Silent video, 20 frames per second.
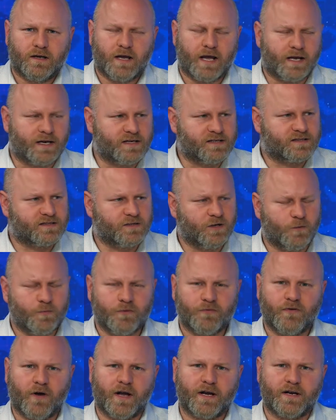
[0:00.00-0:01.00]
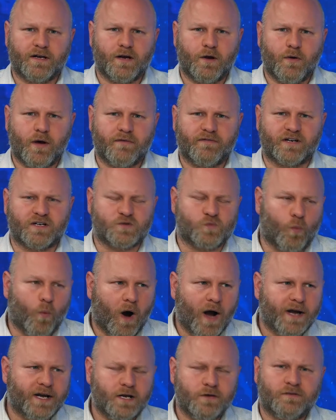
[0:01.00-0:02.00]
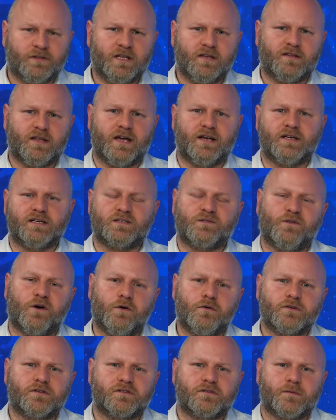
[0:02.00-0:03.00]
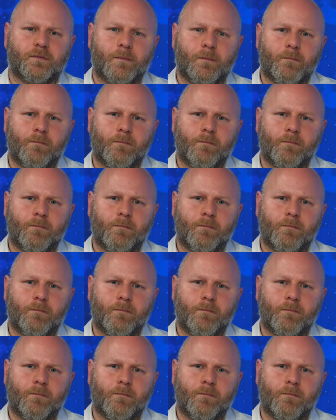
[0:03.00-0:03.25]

And he still provided no evidence. Why do you think that is, folks?